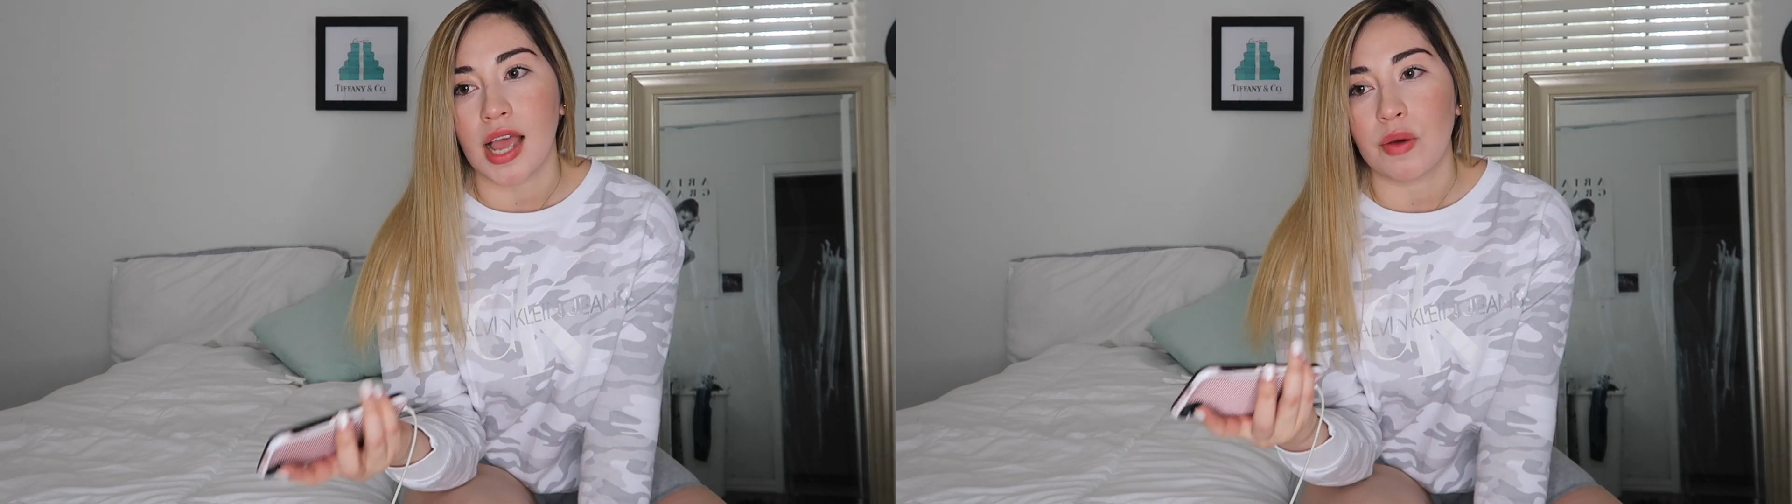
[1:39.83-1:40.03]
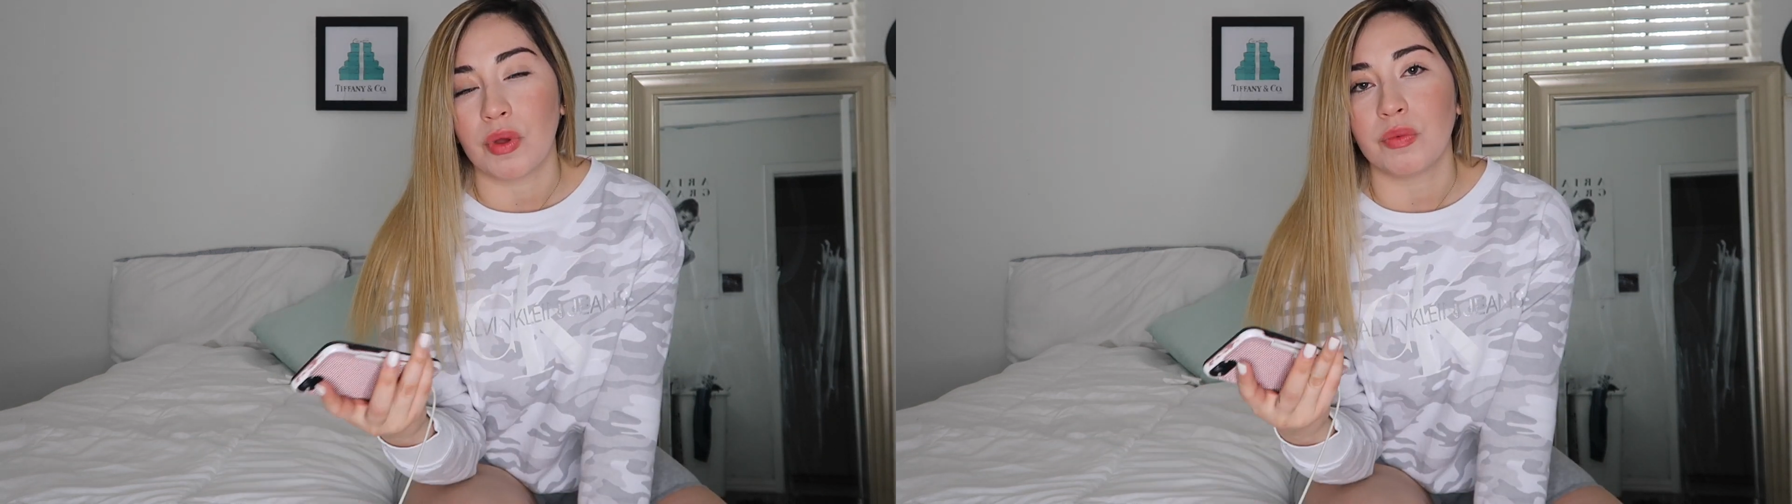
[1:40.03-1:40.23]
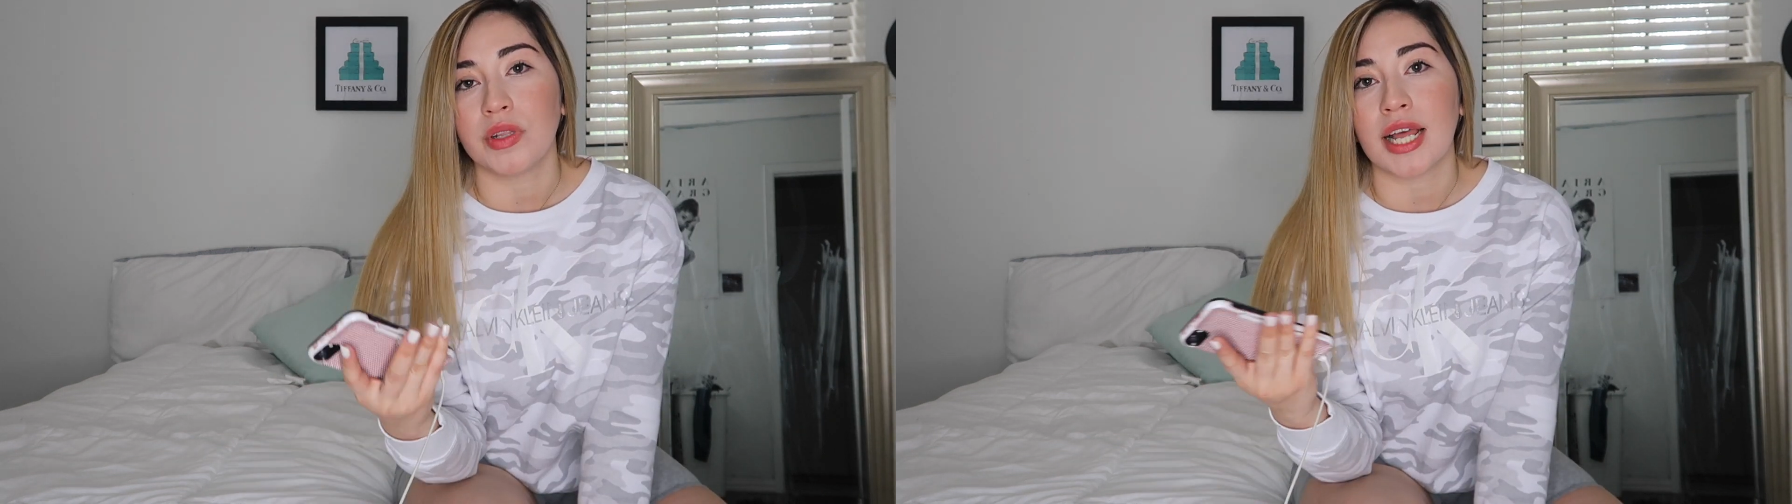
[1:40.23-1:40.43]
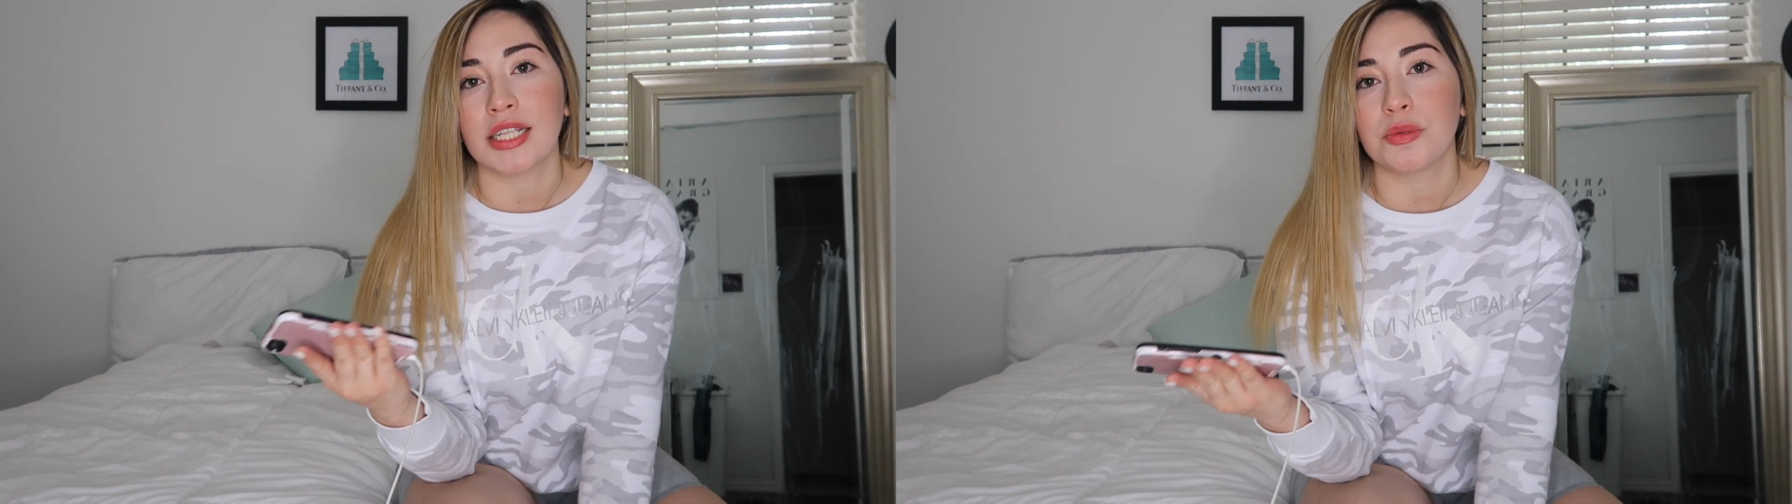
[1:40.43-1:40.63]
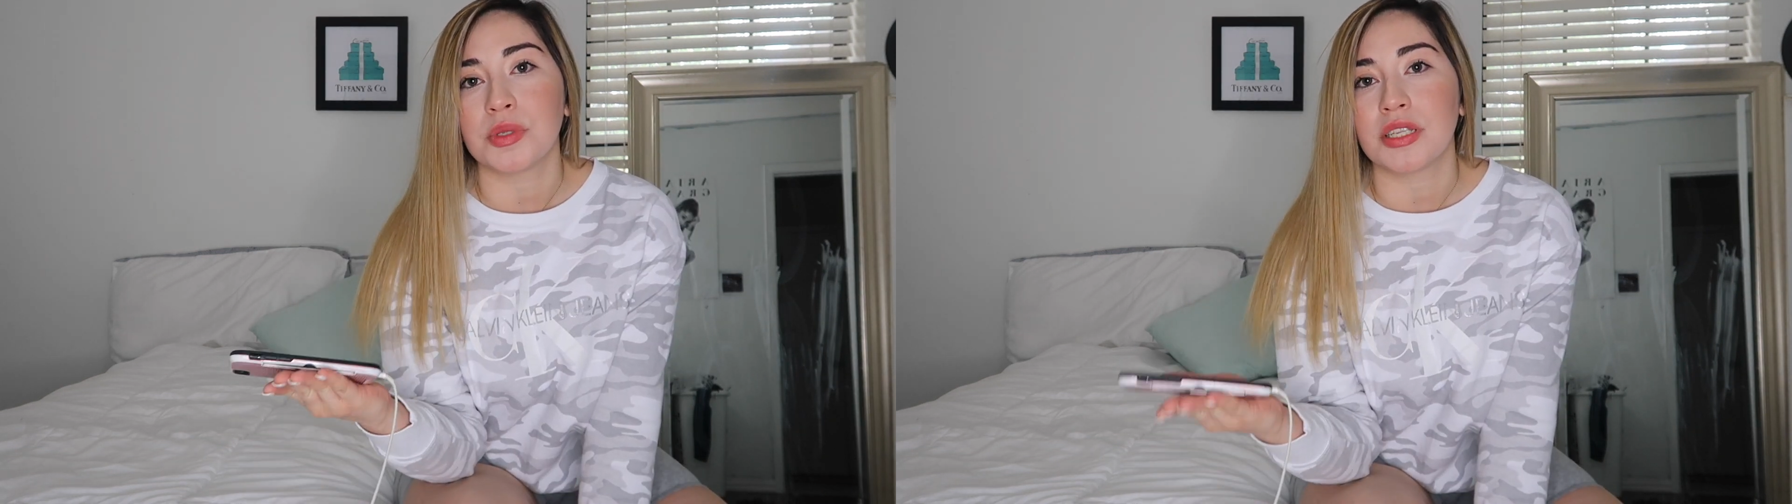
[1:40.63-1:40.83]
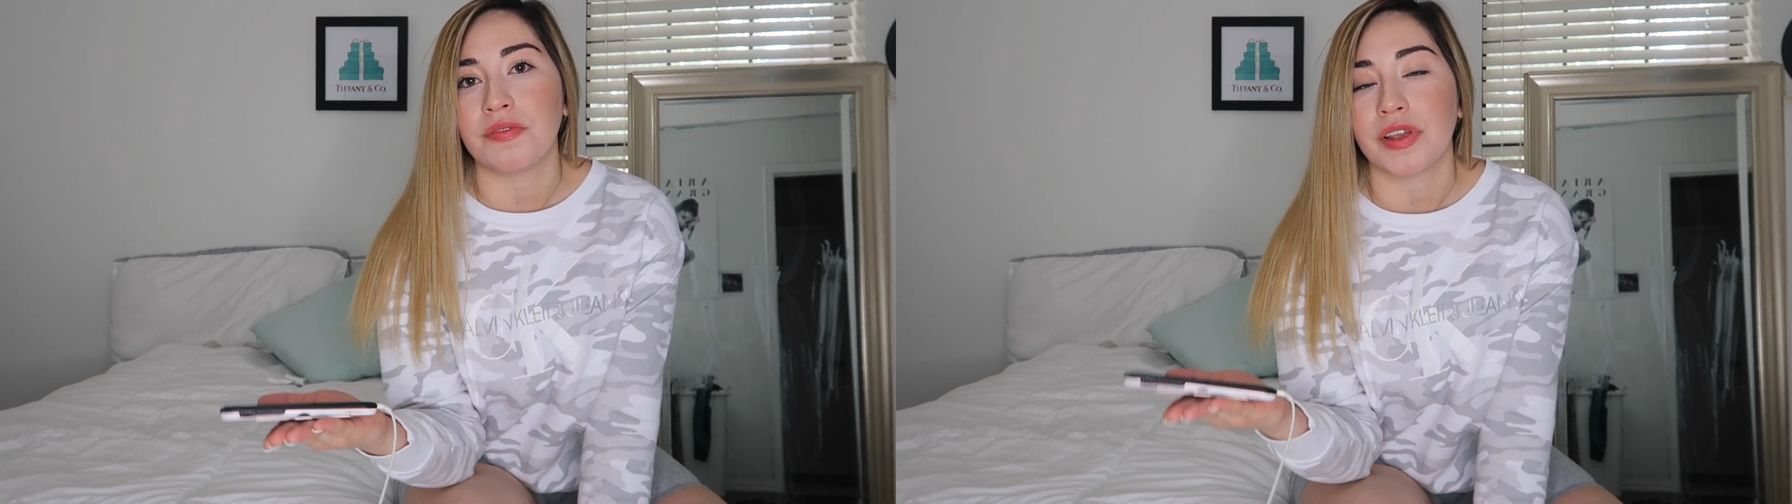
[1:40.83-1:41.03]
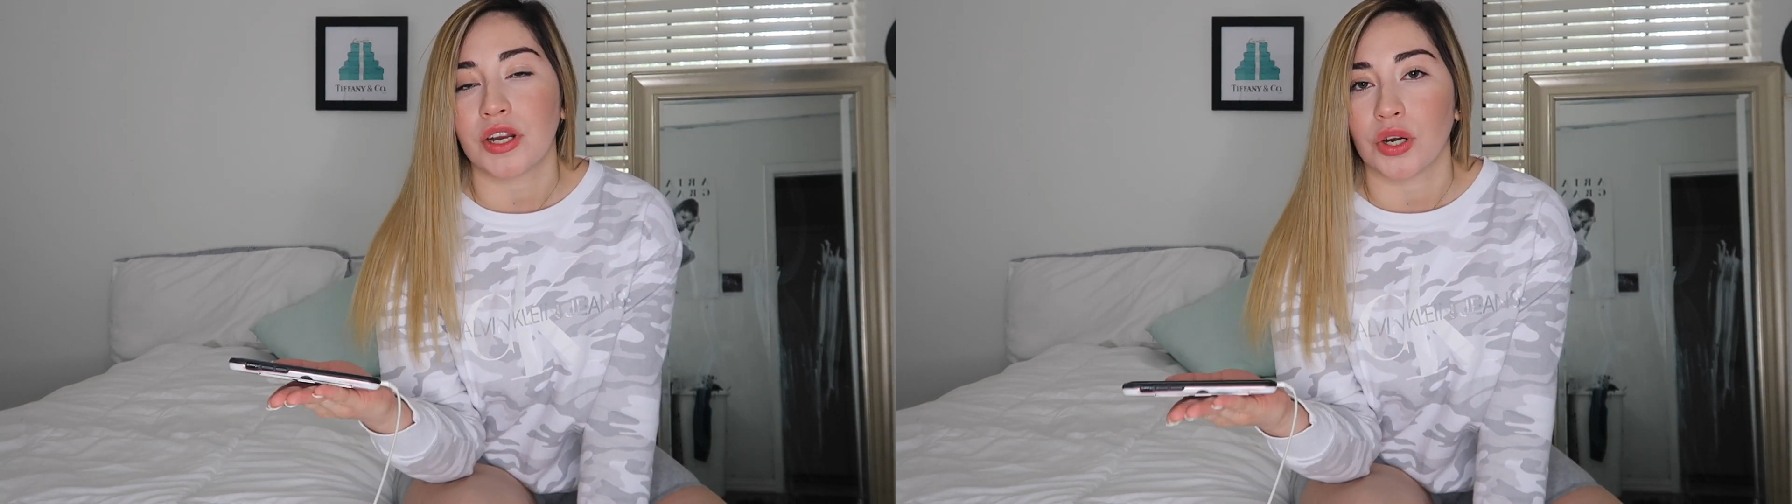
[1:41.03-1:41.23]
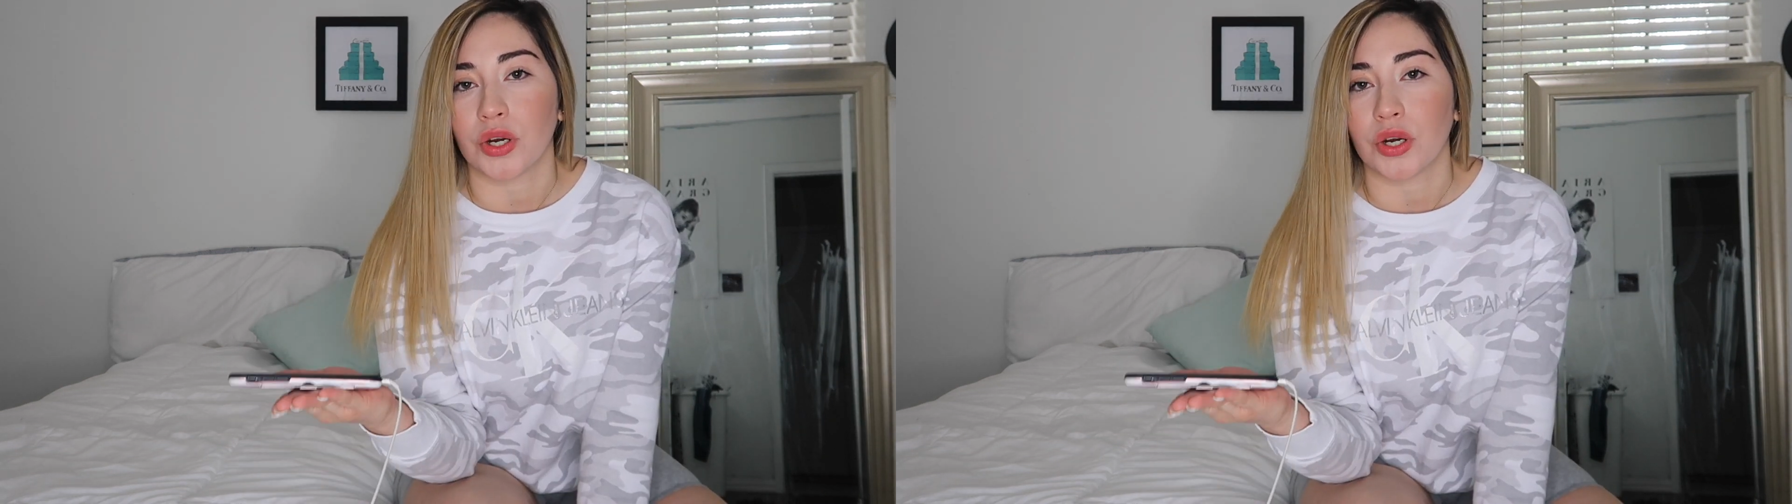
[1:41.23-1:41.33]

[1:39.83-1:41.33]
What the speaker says: I went with that specific